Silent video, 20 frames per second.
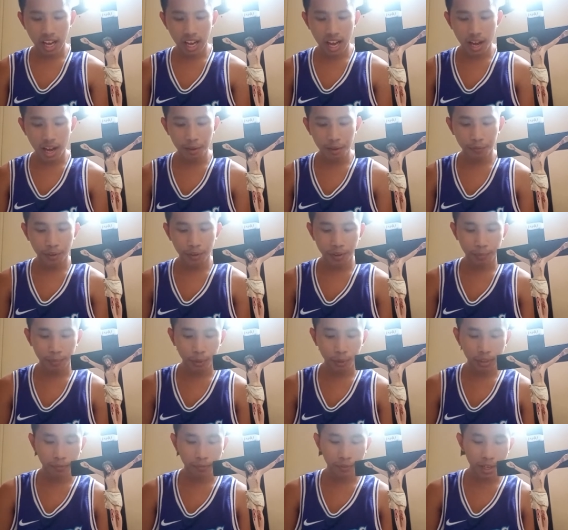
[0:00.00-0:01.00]
I find
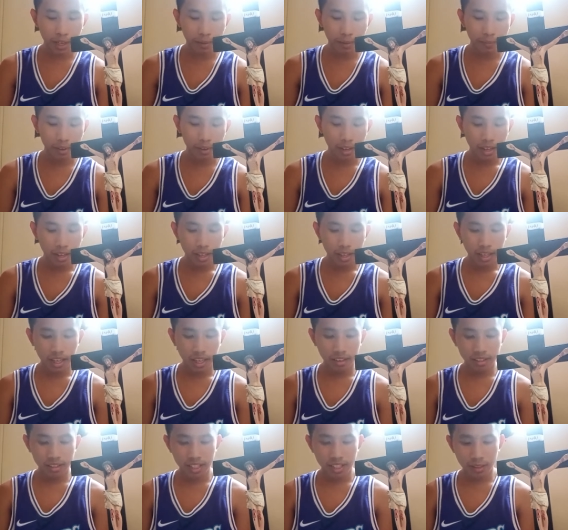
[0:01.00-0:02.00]
45
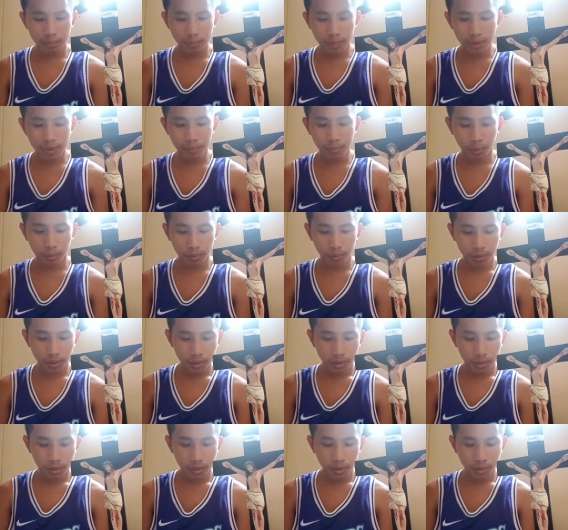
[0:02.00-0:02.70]
innocent people.